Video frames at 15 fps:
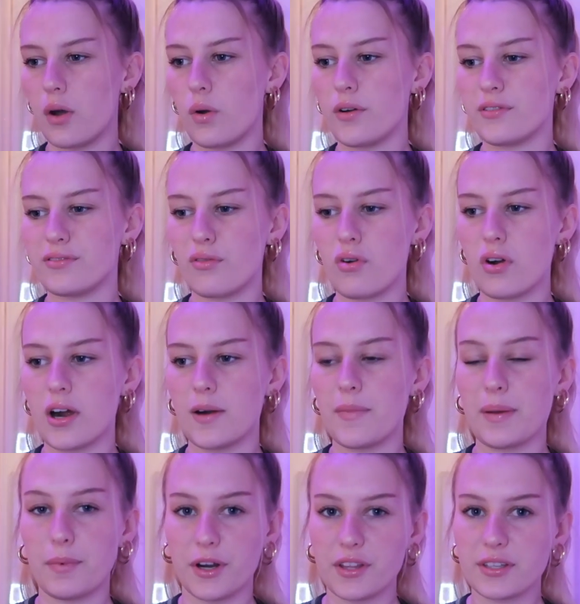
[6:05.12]
So
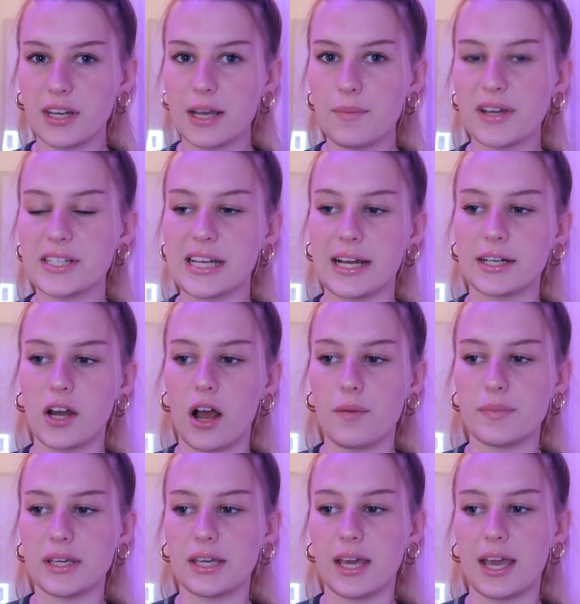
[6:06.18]
for my birthday, my dad
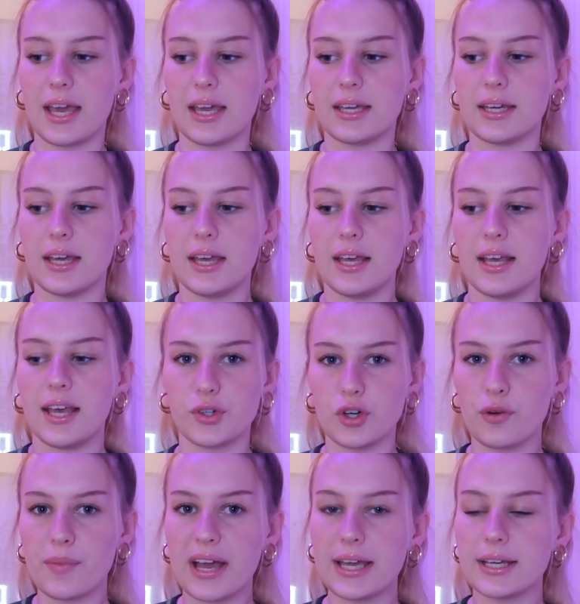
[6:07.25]
got me a
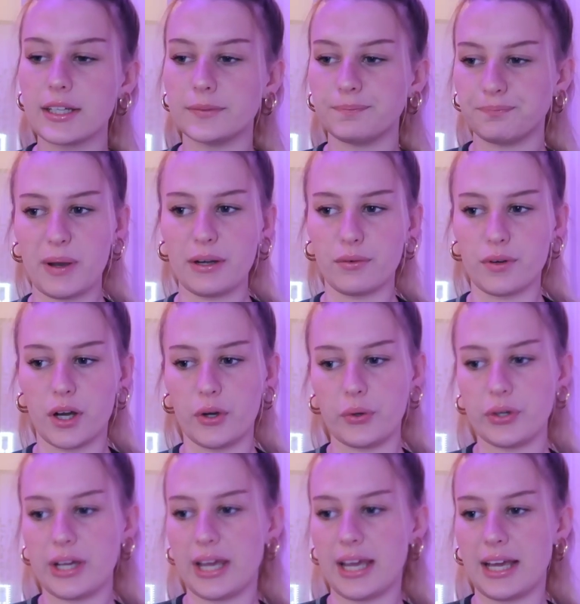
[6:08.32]
external mic. It's by
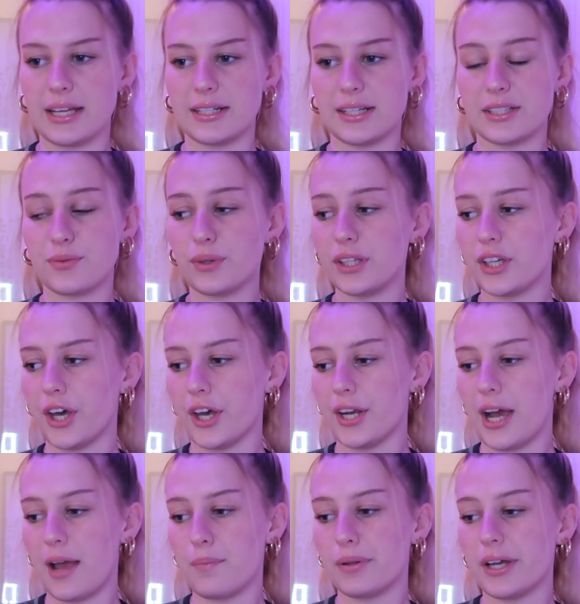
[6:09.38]
Rode and it's really
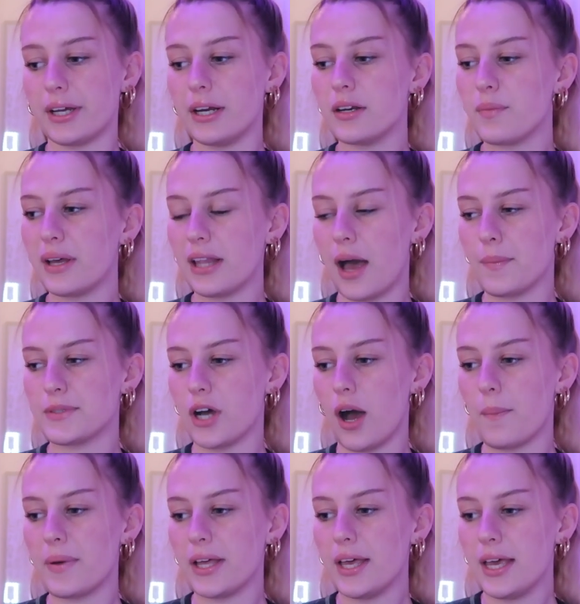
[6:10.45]
good. I plug it into my
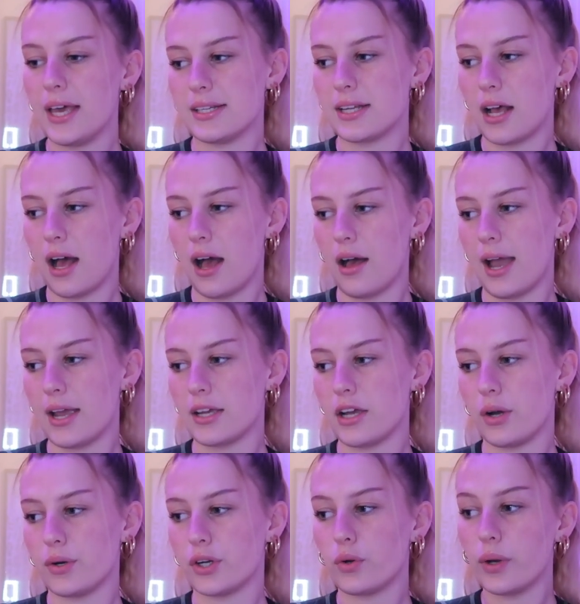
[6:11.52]
laptop and
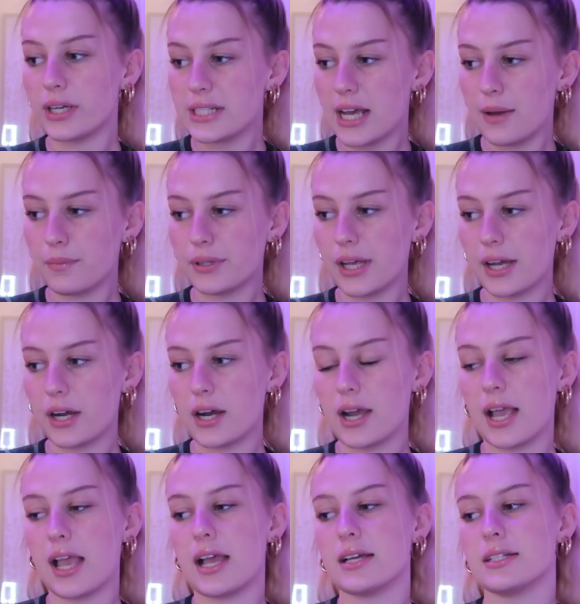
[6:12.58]
I go to QuickTime
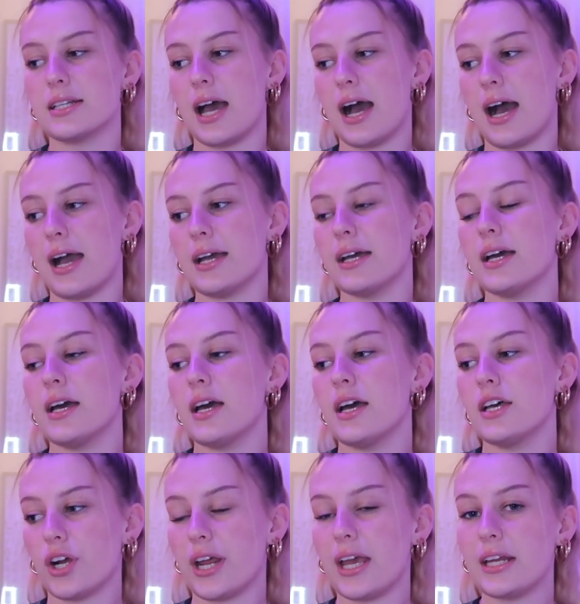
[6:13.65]
Player and I
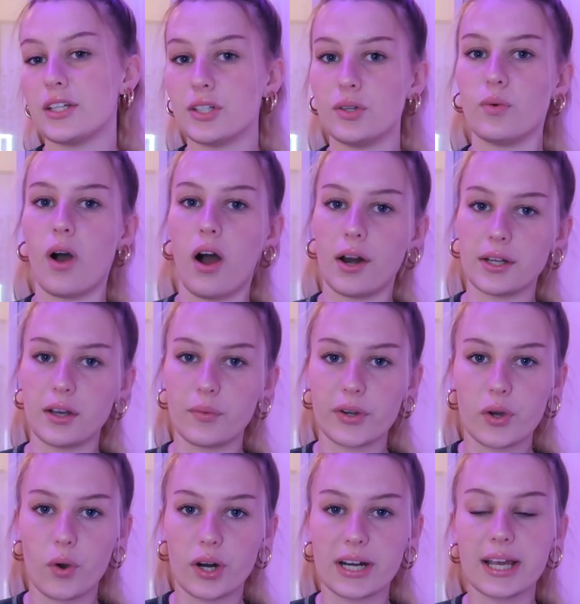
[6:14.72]
start a new
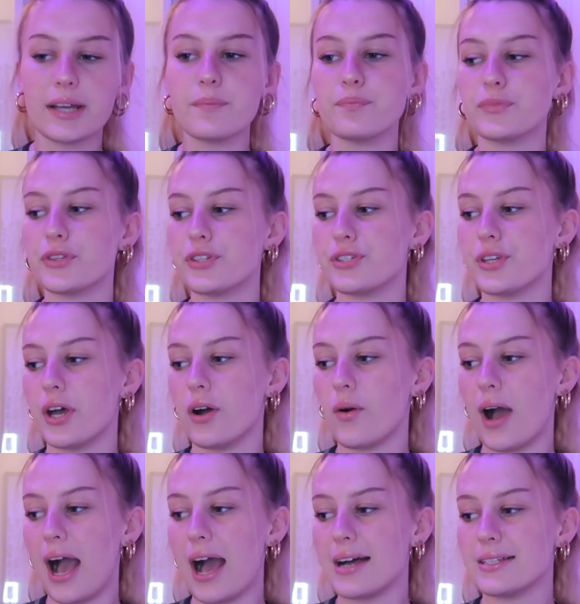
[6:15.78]
audio recording.
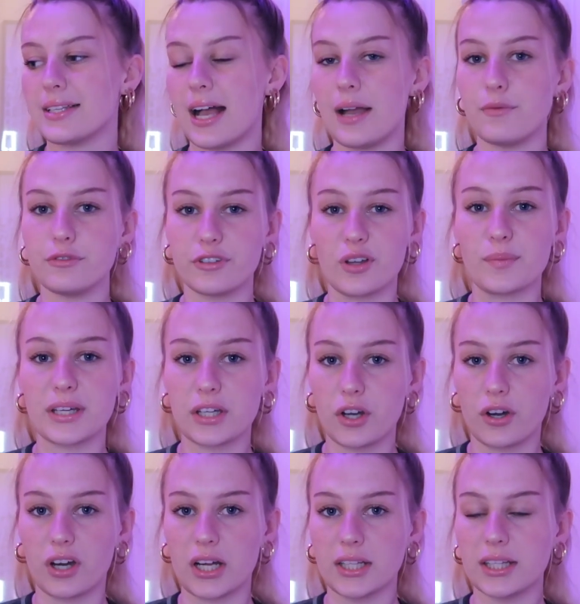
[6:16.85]
So as I'm
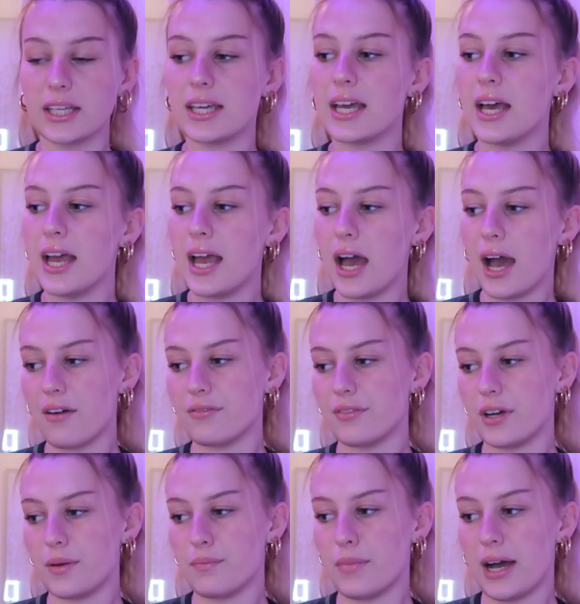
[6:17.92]
filming currently, I
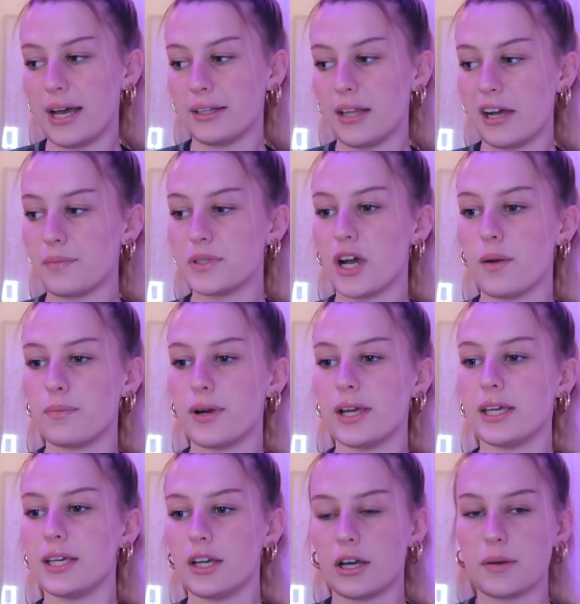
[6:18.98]
have my
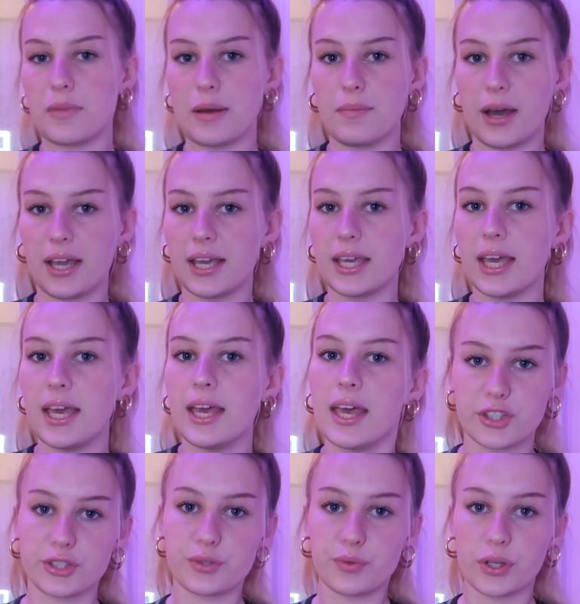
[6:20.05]
laptop right here and my mic,
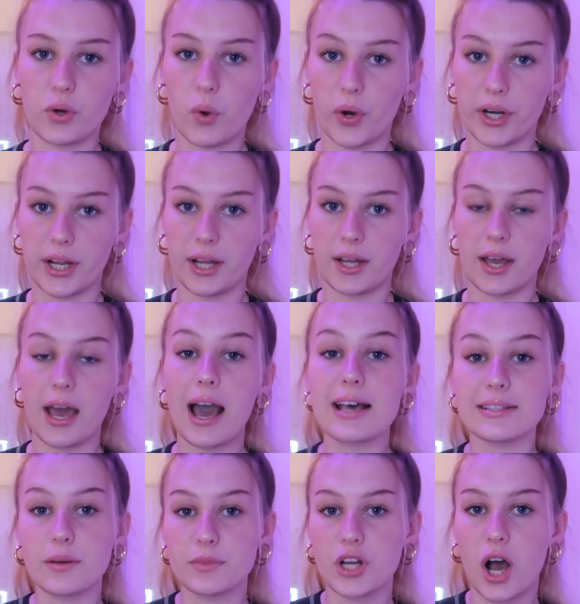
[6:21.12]
and it's just recording
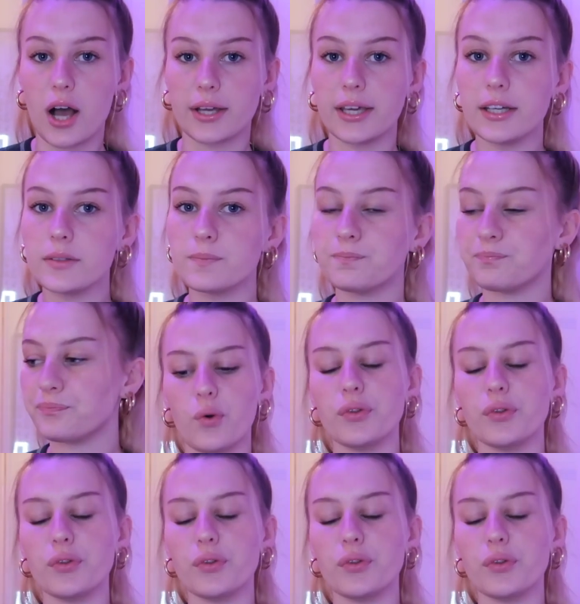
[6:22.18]
as I'm talking.